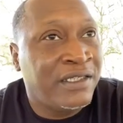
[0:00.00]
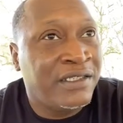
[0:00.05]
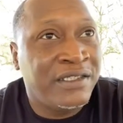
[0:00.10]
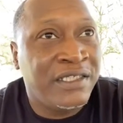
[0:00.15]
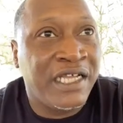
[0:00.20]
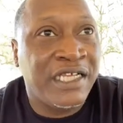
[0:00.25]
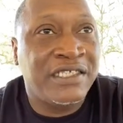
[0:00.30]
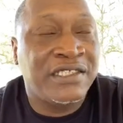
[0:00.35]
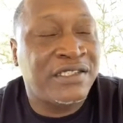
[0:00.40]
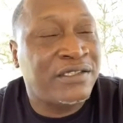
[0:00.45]

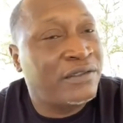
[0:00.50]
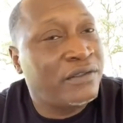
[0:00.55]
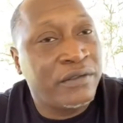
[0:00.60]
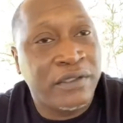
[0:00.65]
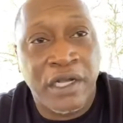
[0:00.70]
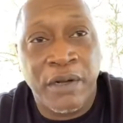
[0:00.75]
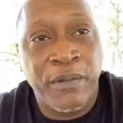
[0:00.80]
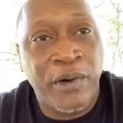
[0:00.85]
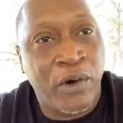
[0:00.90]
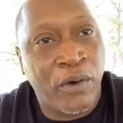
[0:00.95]
That's,
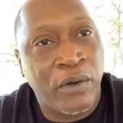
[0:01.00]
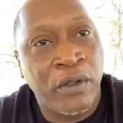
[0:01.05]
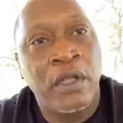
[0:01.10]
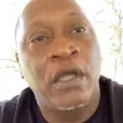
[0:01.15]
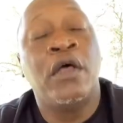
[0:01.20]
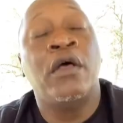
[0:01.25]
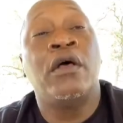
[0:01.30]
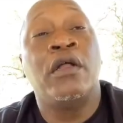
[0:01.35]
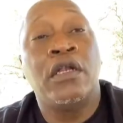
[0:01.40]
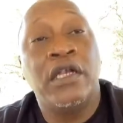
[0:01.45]
come on,
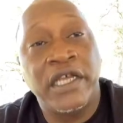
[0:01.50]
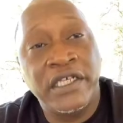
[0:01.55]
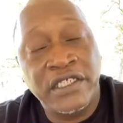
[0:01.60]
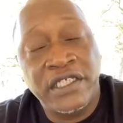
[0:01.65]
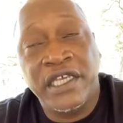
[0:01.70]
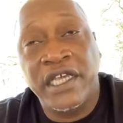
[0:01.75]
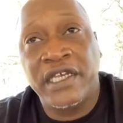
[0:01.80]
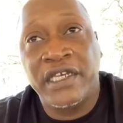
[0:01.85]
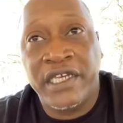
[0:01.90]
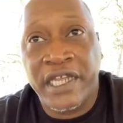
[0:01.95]
let's
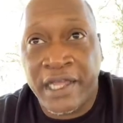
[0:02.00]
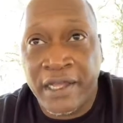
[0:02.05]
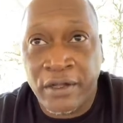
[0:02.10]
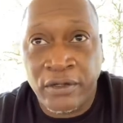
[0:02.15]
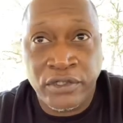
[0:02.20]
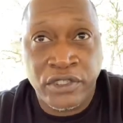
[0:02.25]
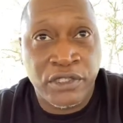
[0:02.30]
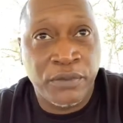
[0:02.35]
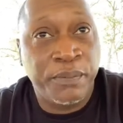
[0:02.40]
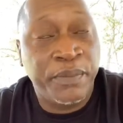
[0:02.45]
get
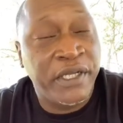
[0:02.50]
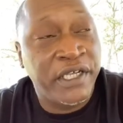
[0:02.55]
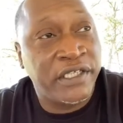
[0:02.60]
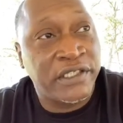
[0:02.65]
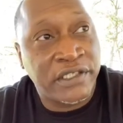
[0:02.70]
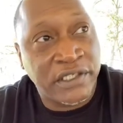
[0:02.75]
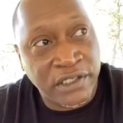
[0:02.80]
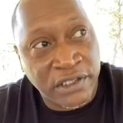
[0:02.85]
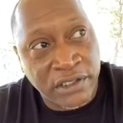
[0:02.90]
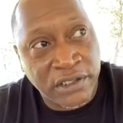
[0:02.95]
down to
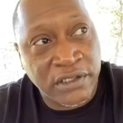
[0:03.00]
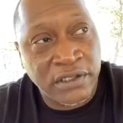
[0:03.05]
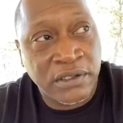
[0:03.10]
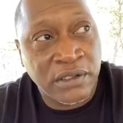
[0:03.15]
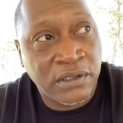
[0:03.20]
business